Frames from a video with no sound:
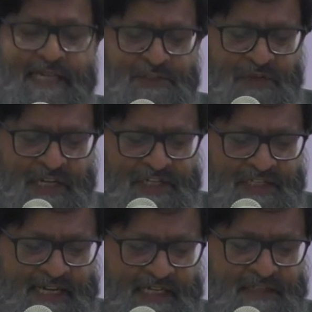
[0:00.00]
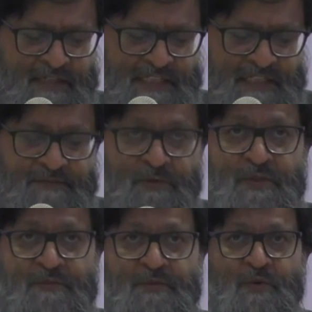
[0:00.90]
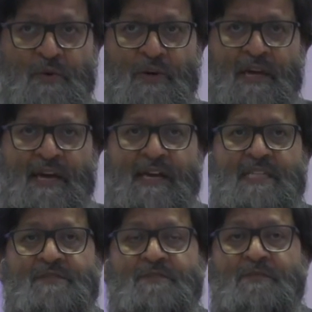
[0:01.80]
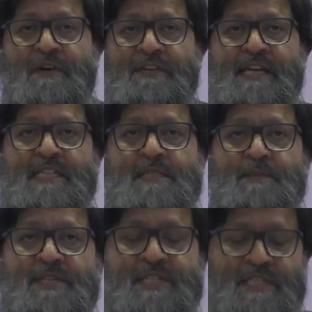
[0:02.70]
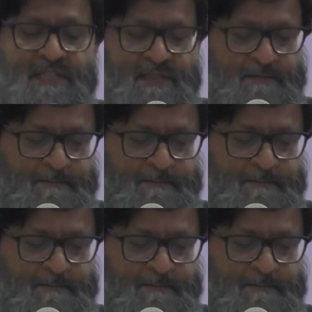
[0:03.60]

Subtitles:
Education Act 1944, and it's very explicit.